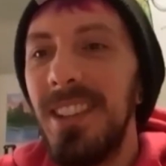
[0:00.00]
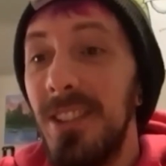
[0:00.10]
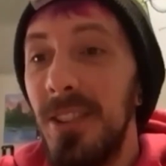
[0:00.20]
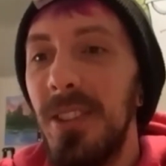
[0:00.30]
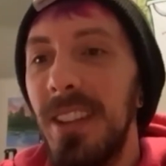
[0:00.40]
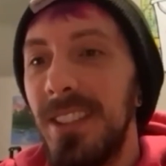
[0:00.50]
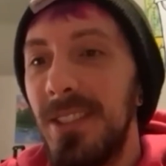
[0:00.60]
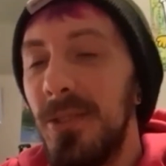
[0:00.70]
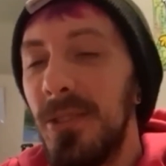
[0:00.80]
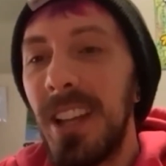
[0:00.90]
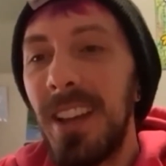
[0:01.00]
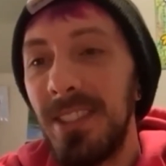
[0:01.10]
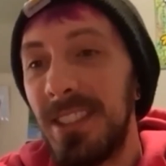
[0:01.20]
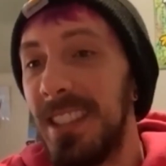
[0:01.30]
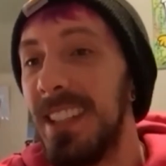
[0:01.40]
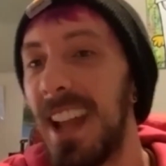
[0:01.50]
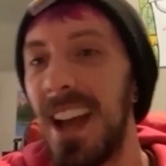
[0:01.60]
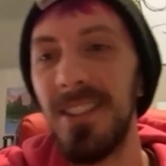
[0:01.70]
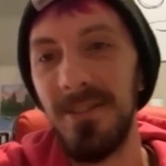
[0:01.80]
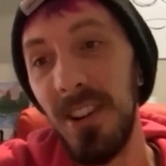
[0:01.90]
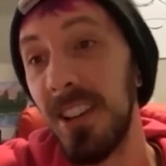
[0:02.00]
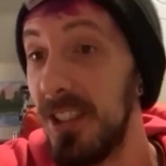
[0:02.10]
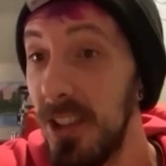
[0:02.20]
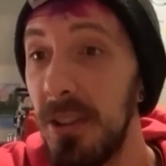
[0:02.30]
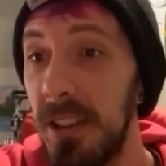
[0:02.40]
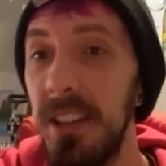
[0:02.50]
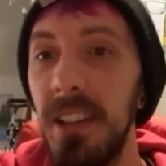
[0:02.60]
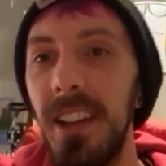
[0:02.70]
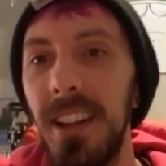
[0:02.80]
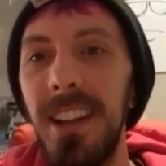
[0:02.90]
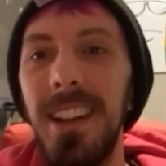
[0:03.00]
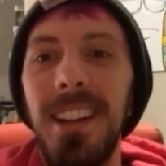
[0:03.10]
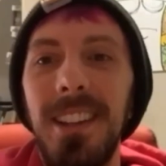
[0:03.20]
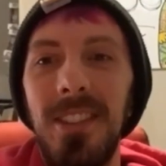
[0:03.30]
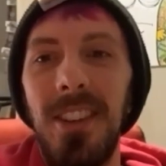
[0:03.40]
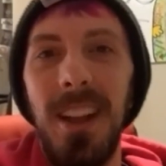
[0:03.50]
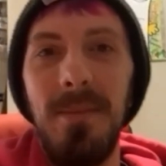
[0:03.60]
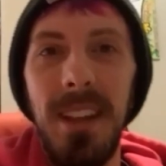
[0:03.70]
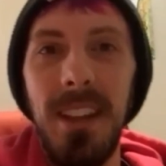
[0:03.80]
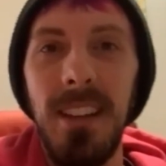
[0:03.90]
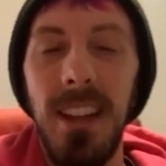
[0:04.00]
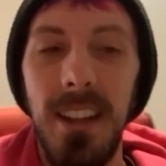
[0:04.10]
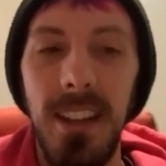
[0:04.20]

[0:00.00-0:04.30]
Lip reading: to do this. You just have to sit down and fucking do it. You know what I mean? Like,